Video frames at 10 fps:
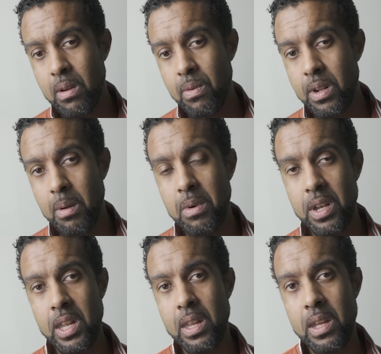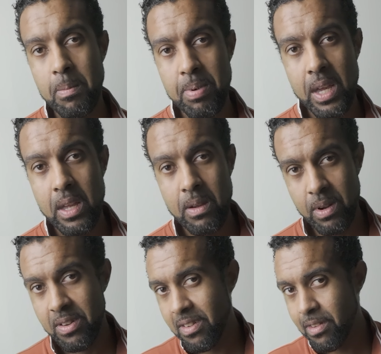with the money they pay,
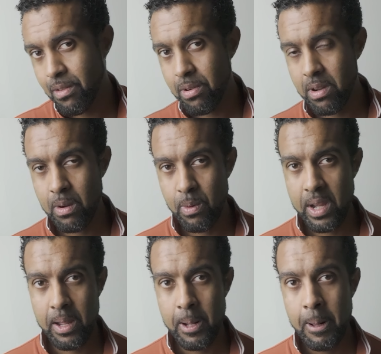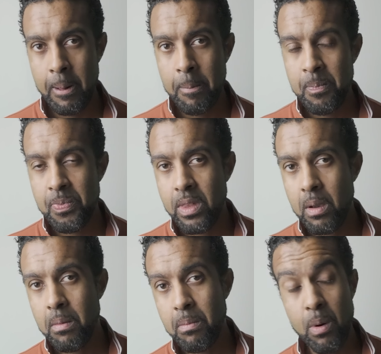which is true in a way.
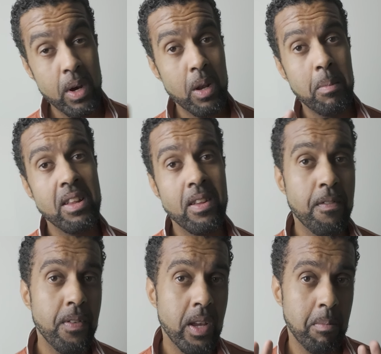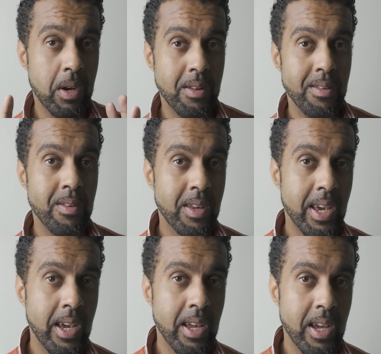But one amazing thing about the
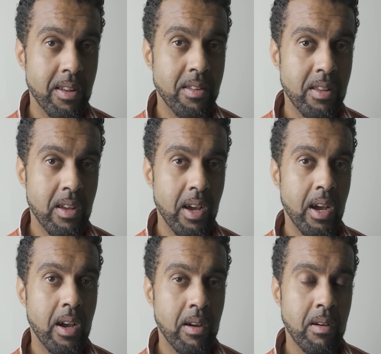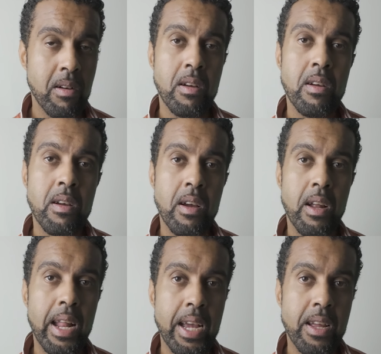UK is
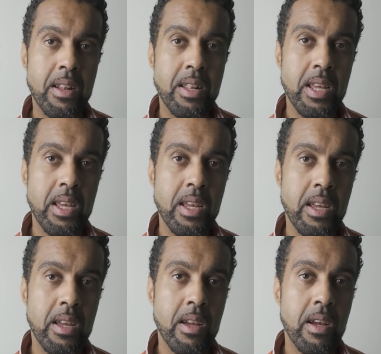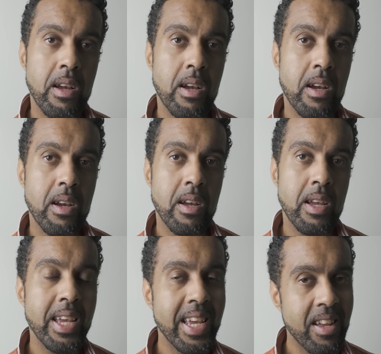like the
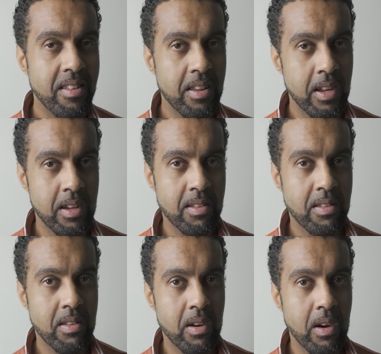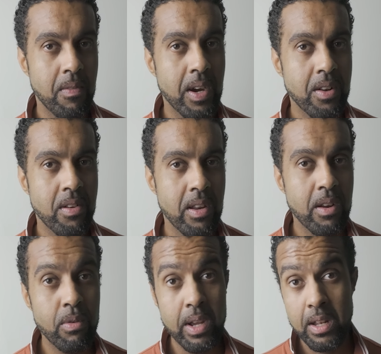easiness of actually
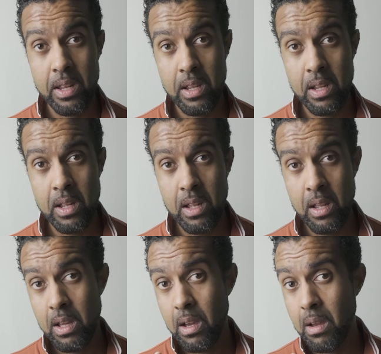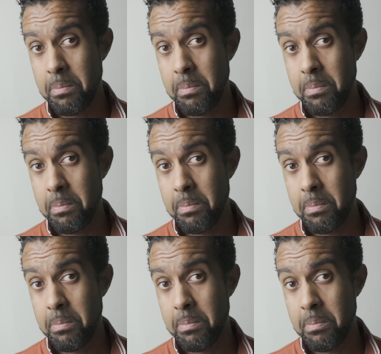creating a